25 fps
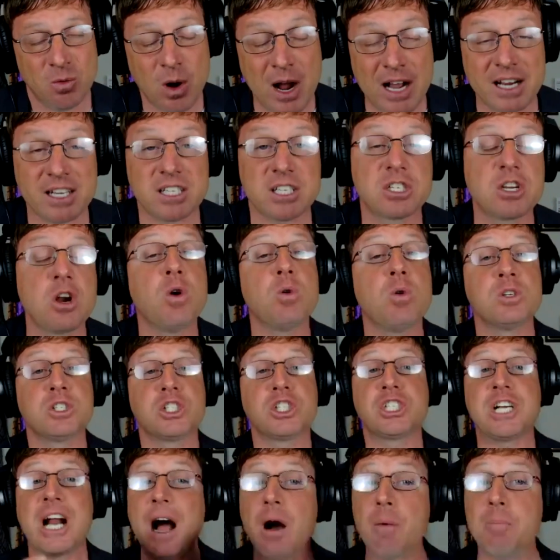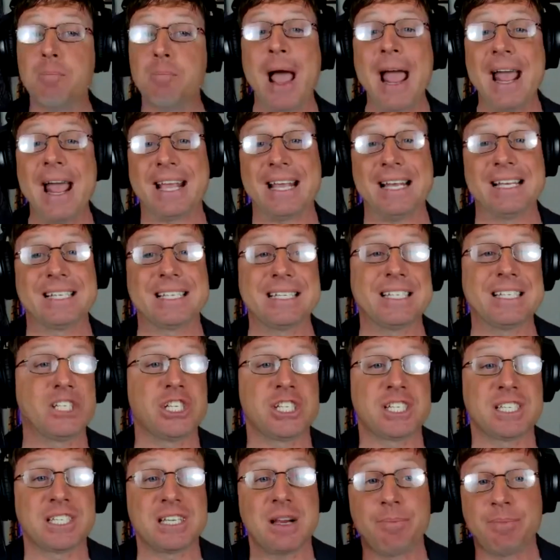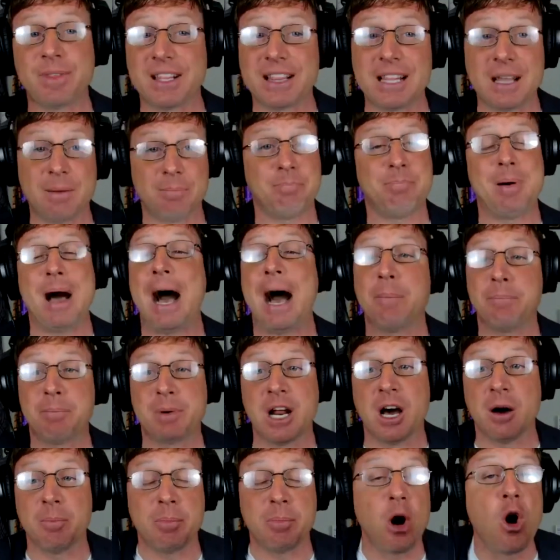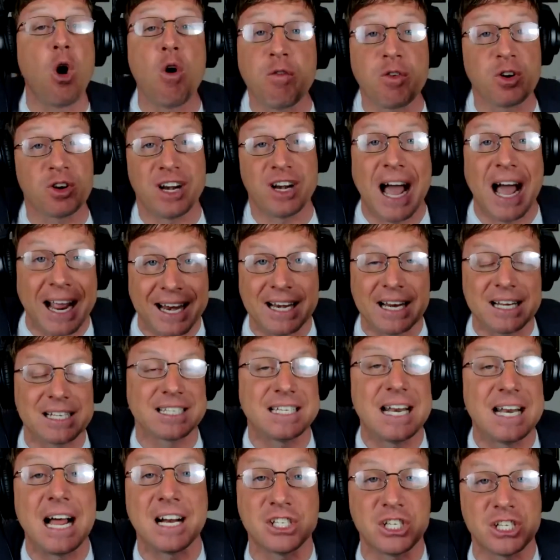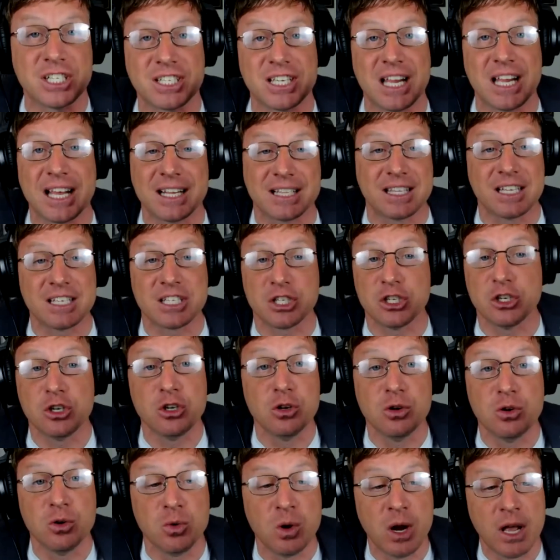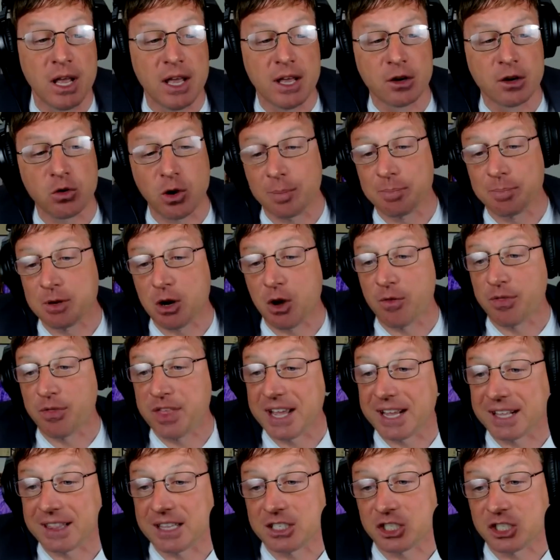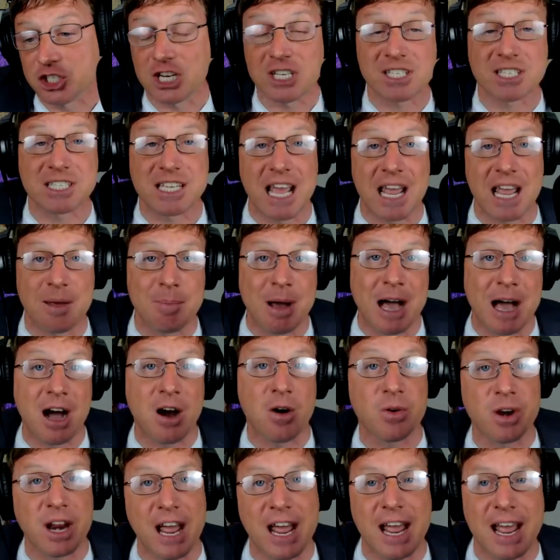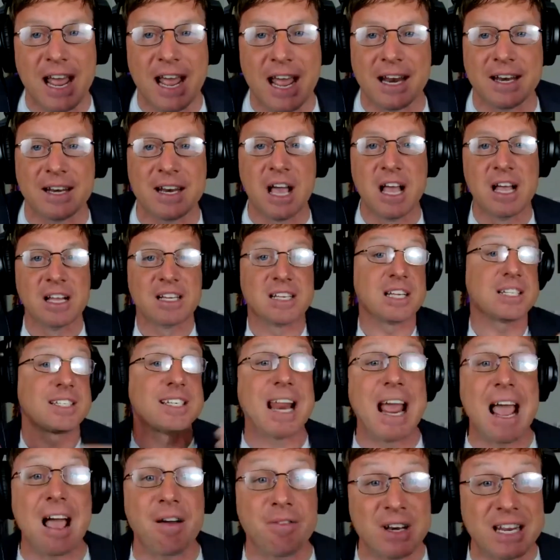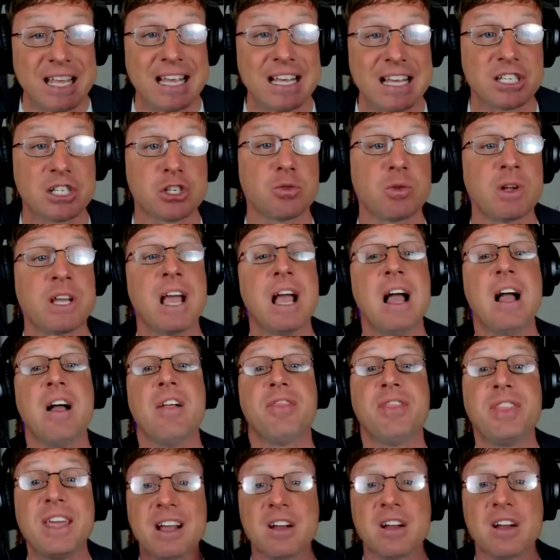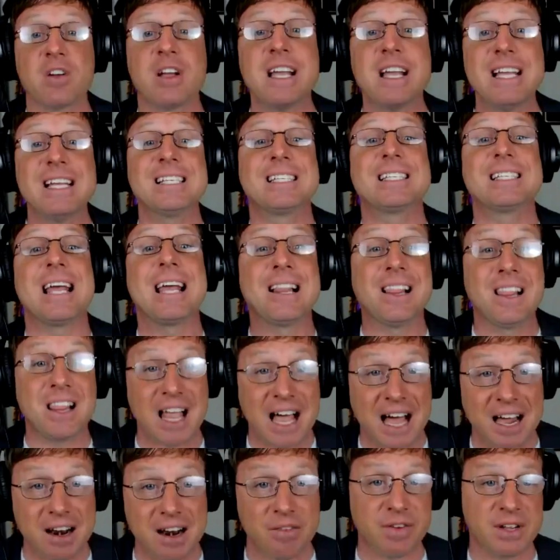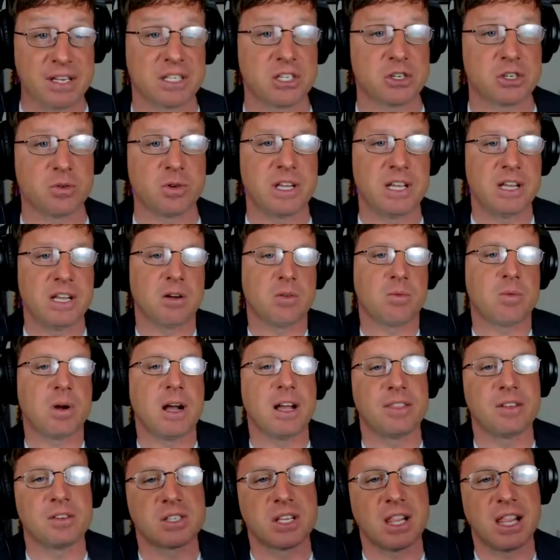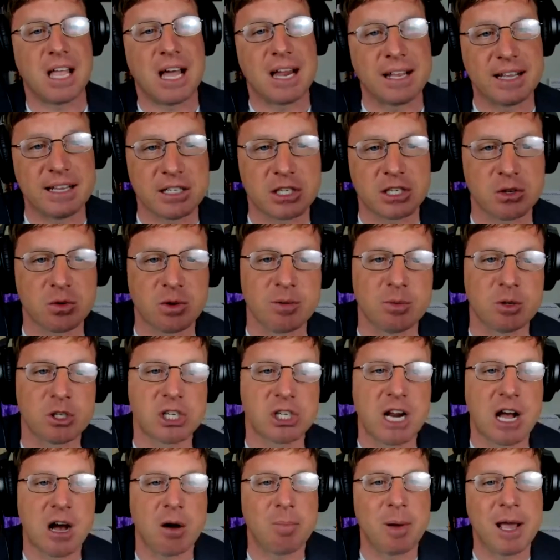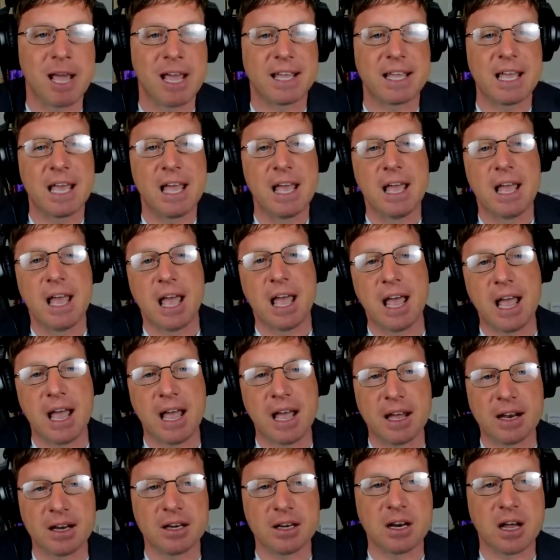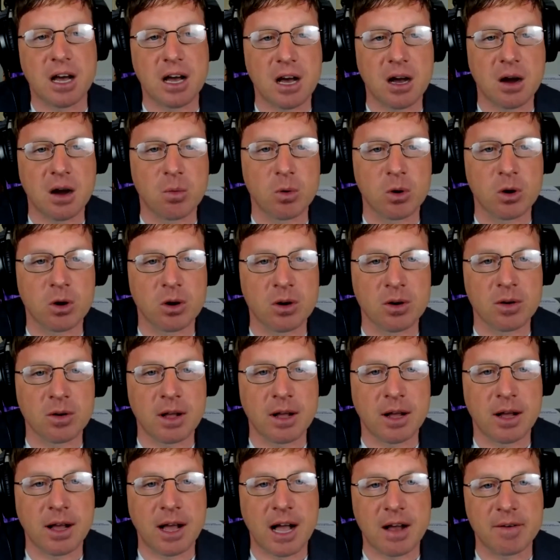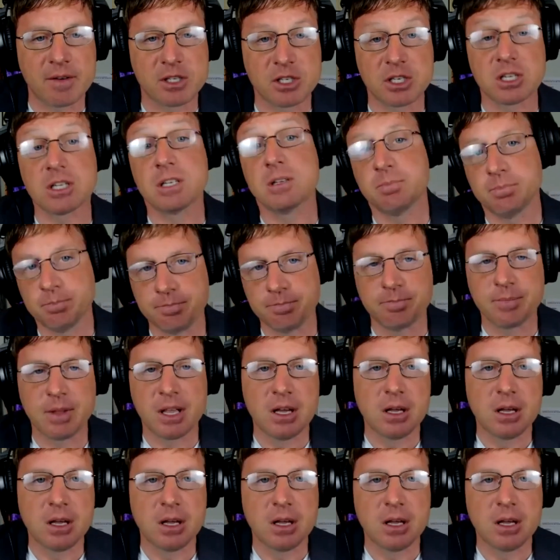right? So Shao Bank isn't just something that popped up overnight. It's not just like this new crypto thing that just came out and doesn't have any history. There is a lot of history here, right? There's a lot of history with Shao Bank, and uh, we're uh, obviously